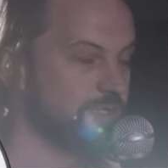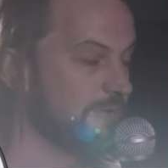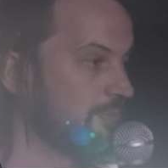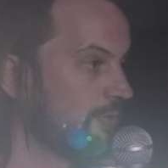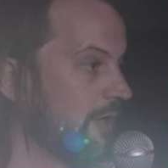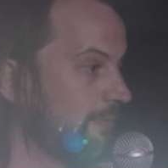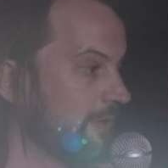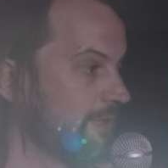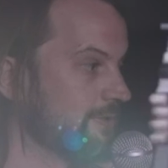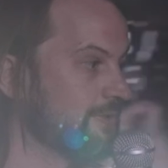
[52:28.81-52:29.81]
set of
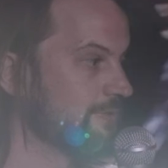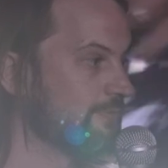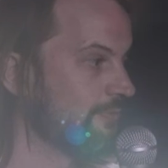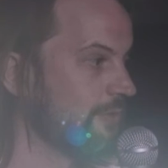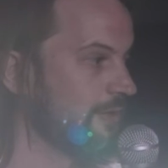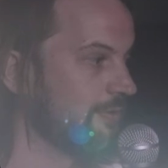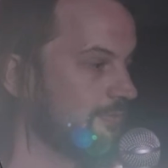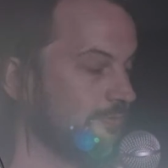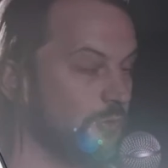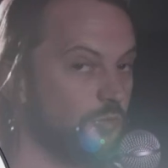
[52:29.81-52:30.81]
prime lenses
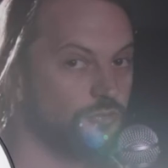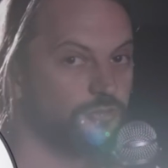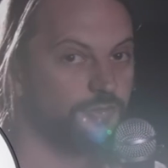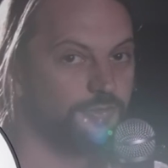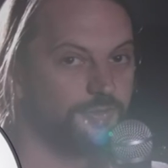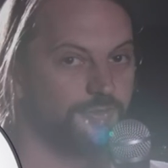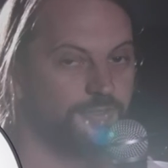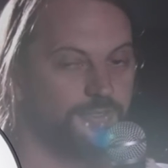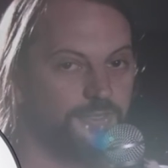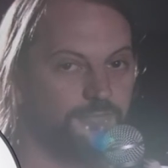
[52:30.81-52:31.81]
more so
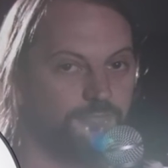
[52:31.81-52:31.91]
than,